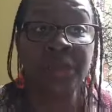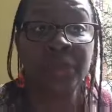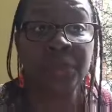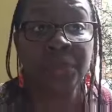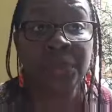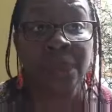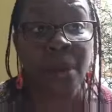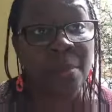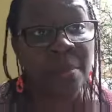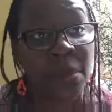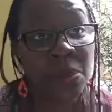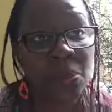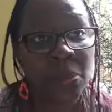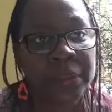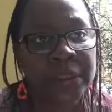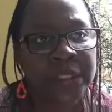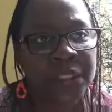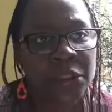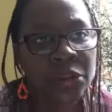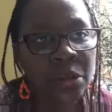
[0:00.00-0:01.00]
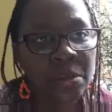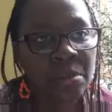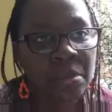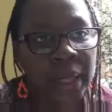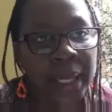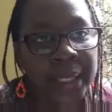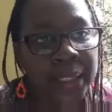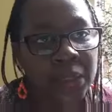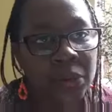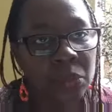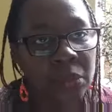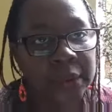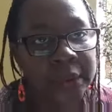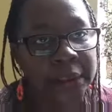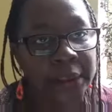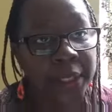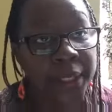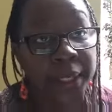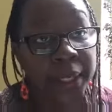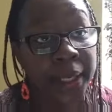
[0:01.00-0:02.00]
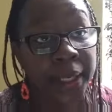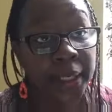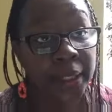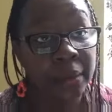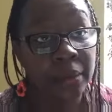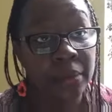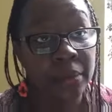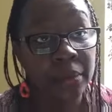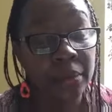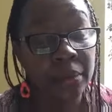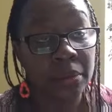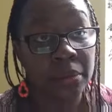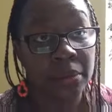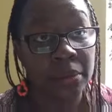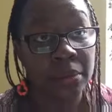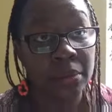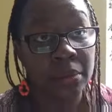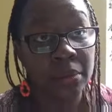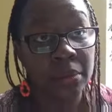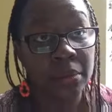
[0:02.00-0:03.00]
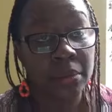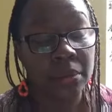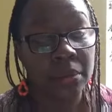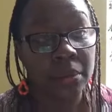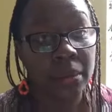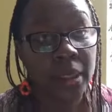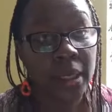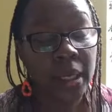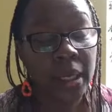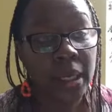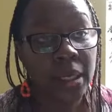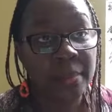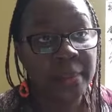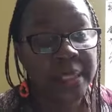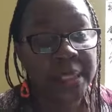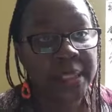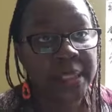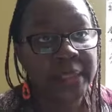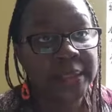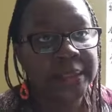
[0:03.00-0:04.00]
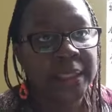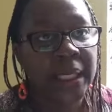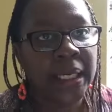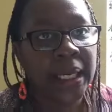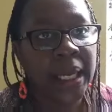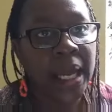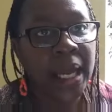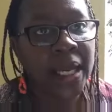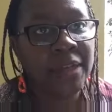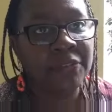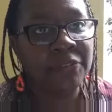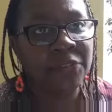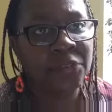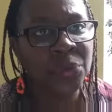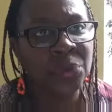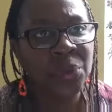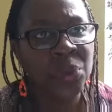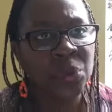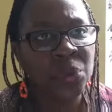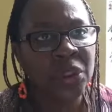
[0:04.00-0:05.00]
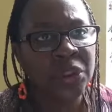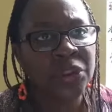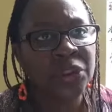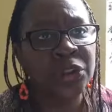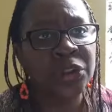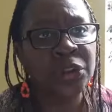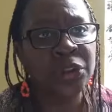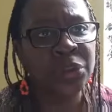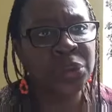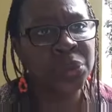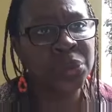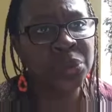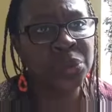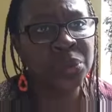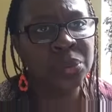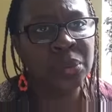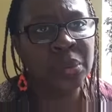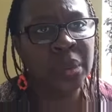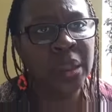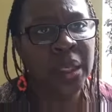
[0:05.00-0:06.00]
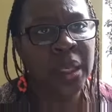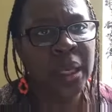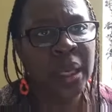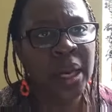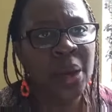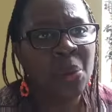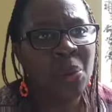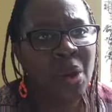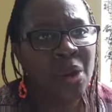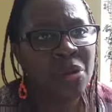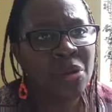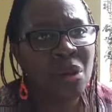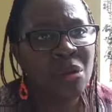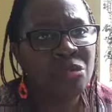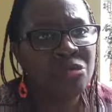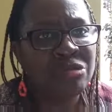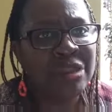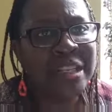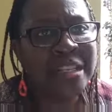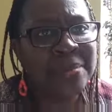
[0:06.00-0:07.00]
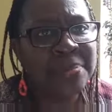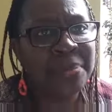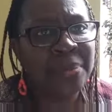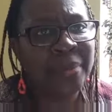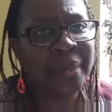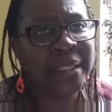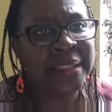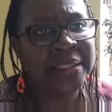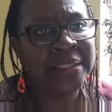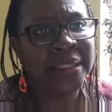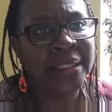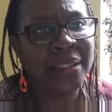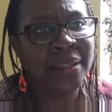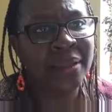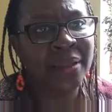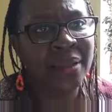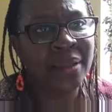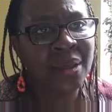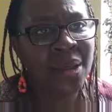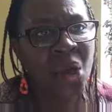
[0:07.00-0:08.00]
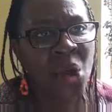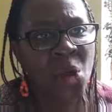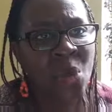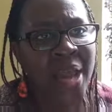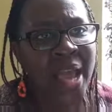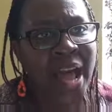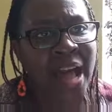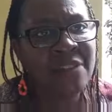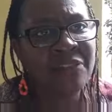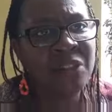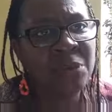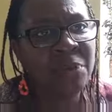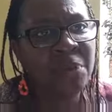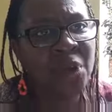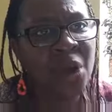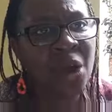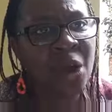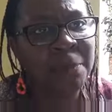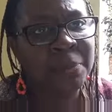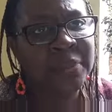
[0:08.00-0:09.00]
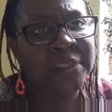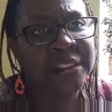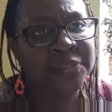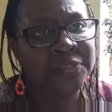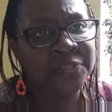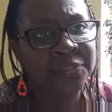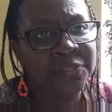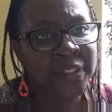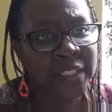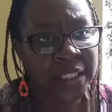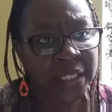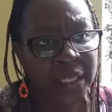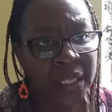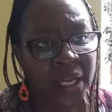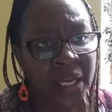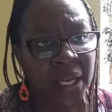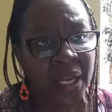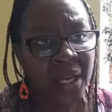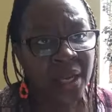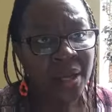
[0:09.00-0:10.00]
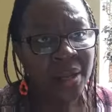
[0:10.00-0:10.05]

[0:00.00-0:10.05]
but the problem was that your mind wasn't there. How many things in life do we want to do and we're not really present? We haven't purposefully